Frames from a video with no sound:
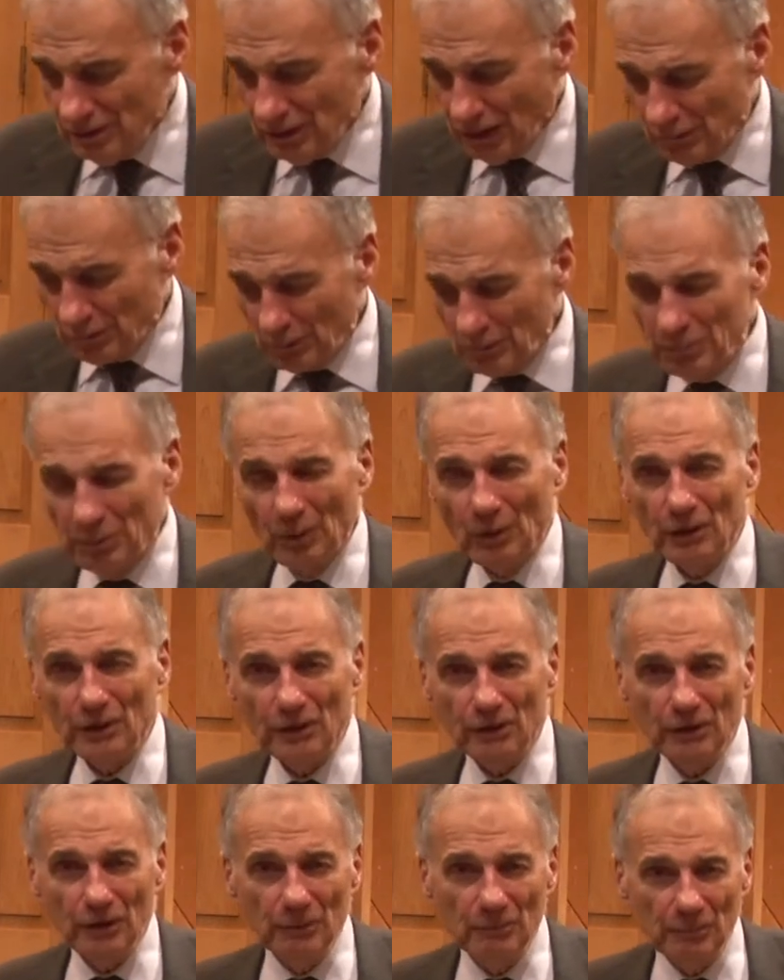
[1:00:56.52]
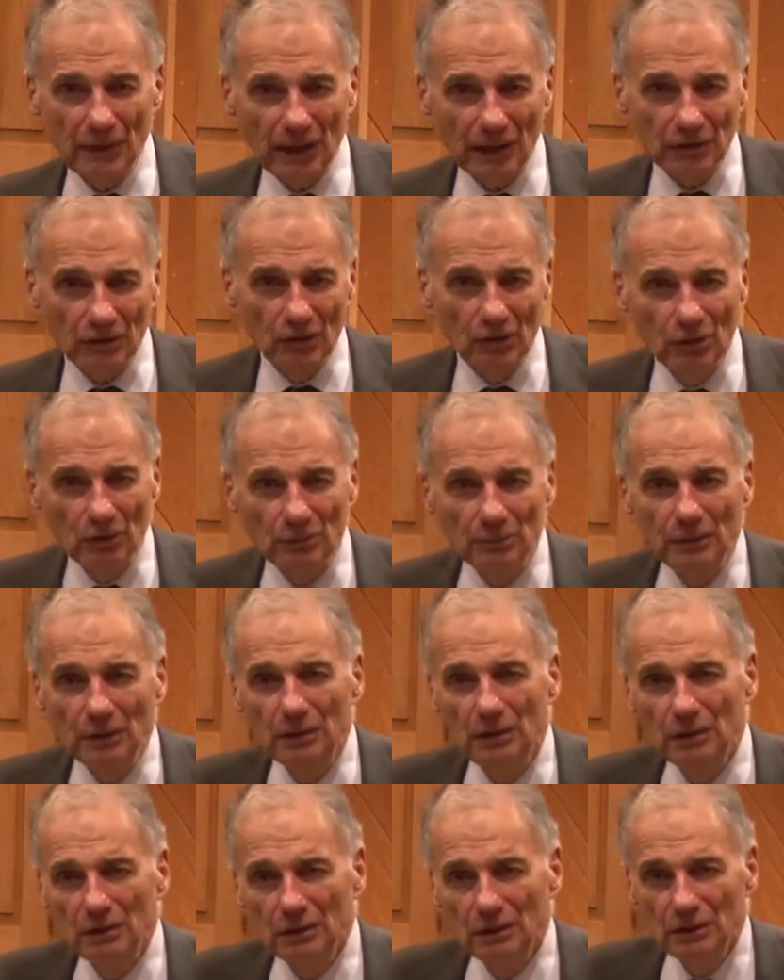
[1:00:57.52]
a reporter back home
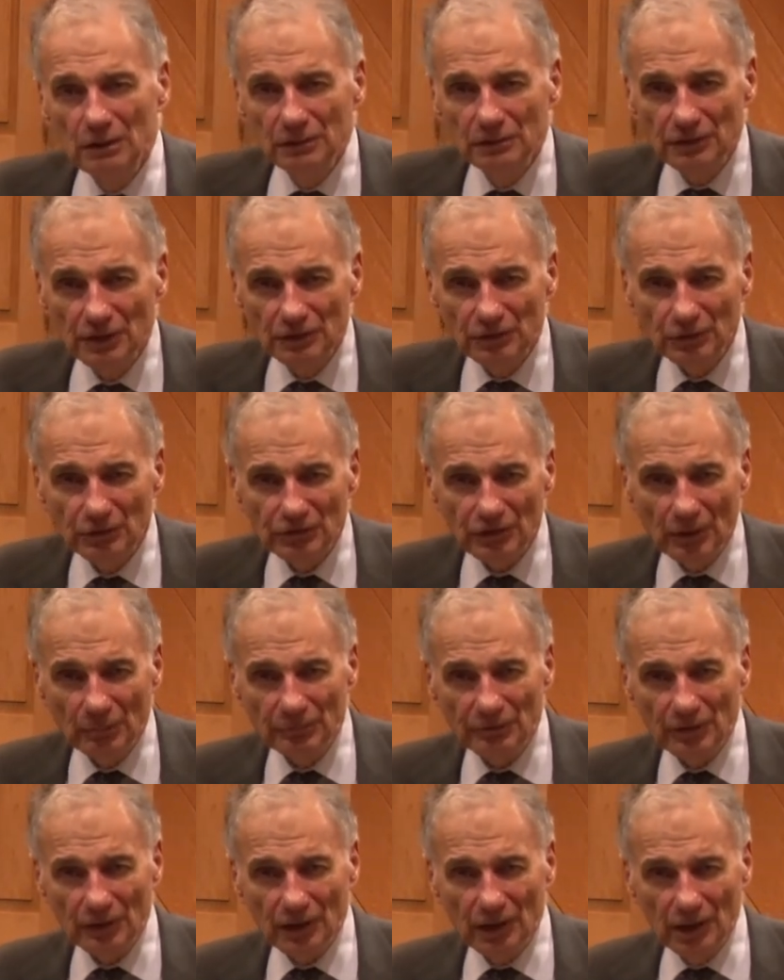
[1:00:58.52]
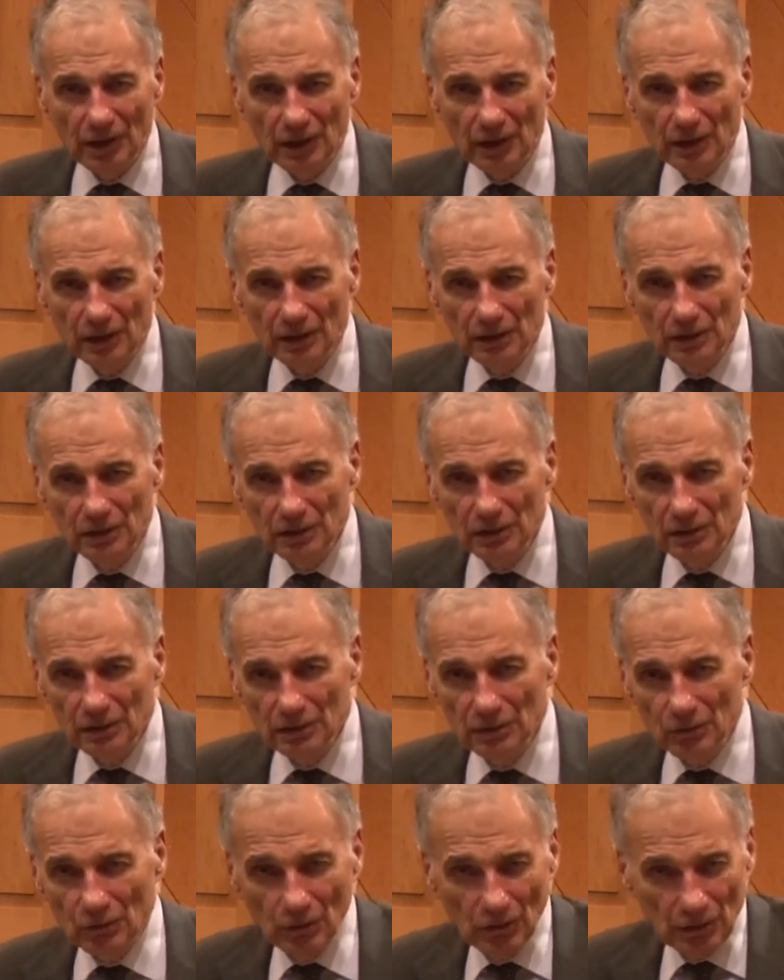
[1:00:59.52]
to do something on it,
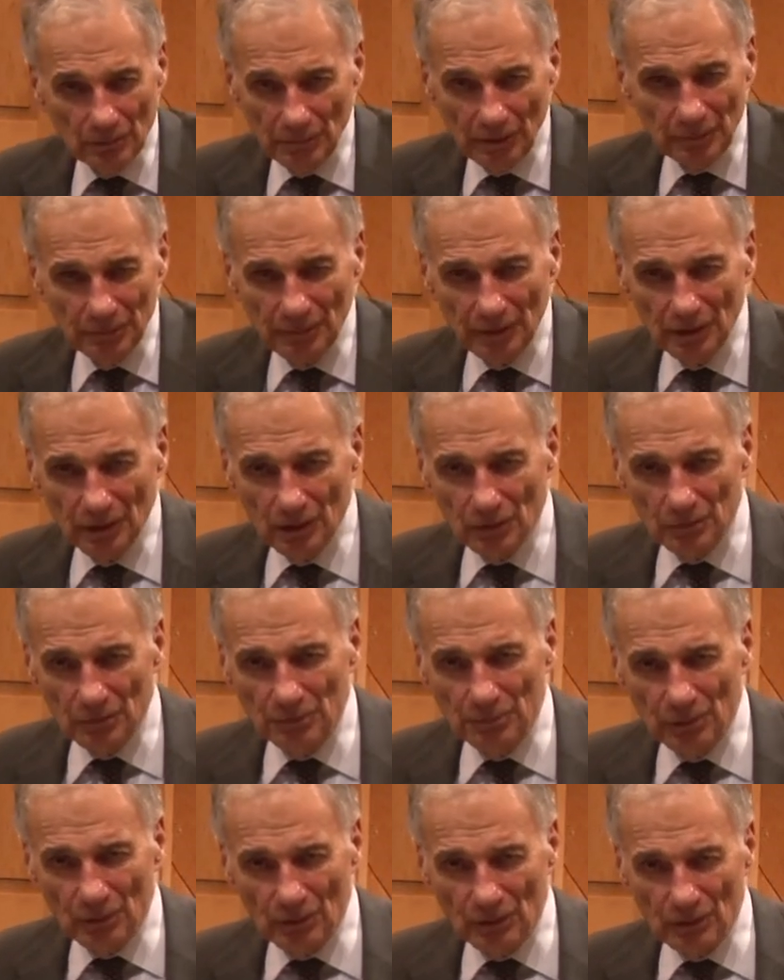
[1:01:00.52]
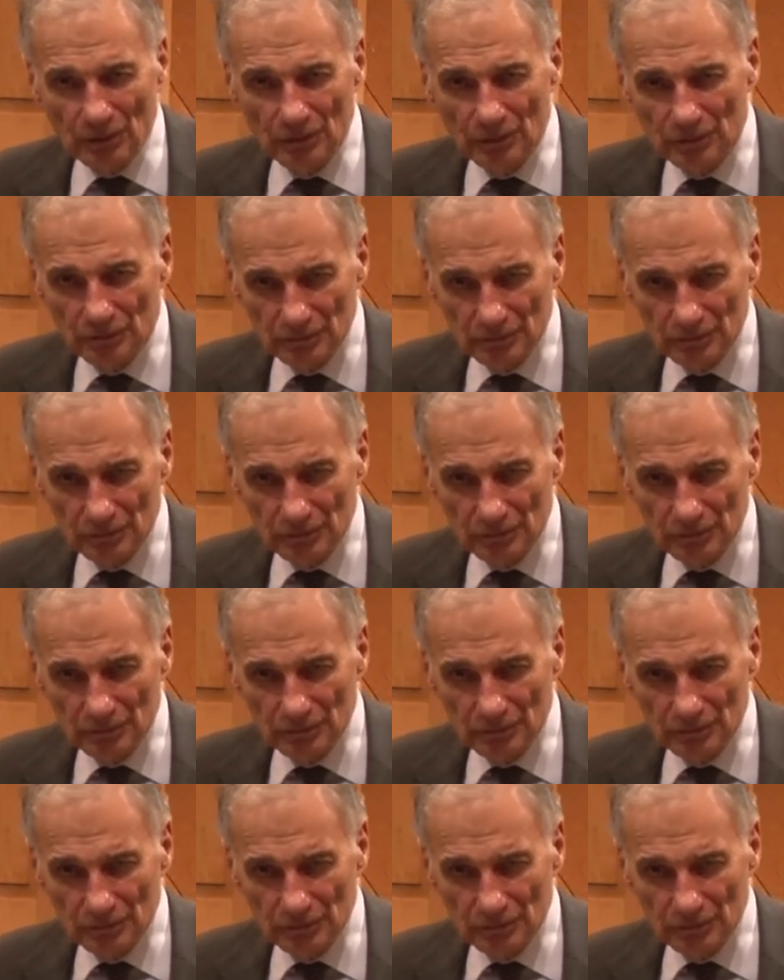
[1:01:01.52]
or maybe a reporter